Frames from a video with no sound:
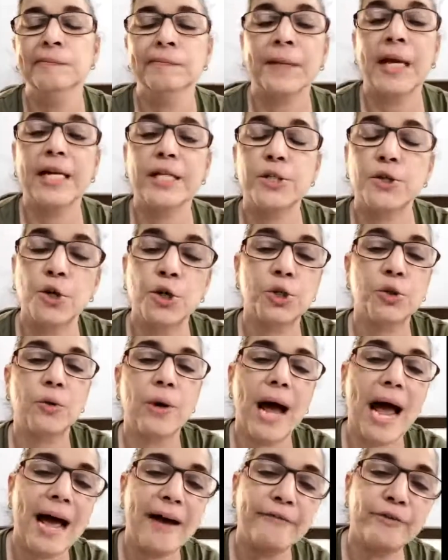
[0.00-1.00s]
It's good to
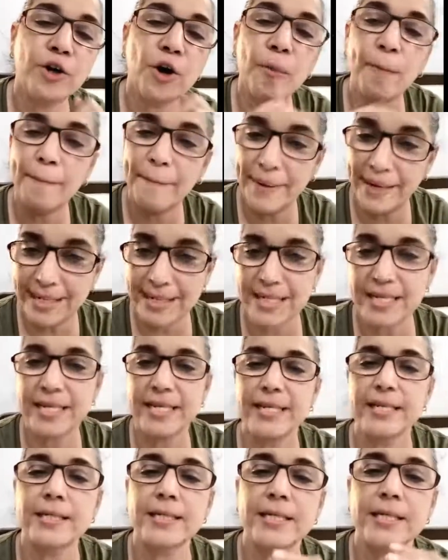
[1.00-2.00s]
have your
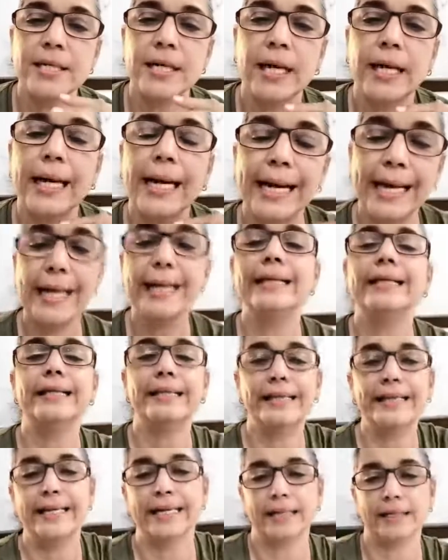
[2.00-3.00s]
basis in
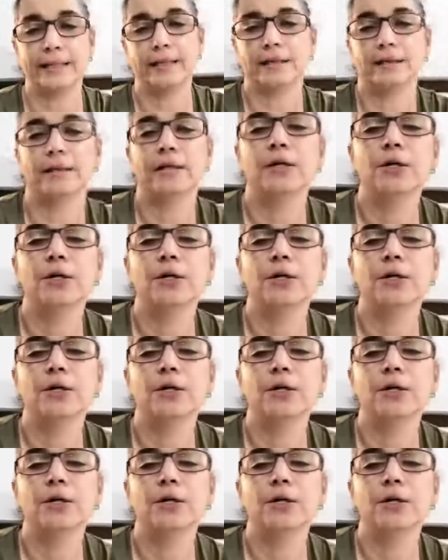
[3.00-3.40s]
theater.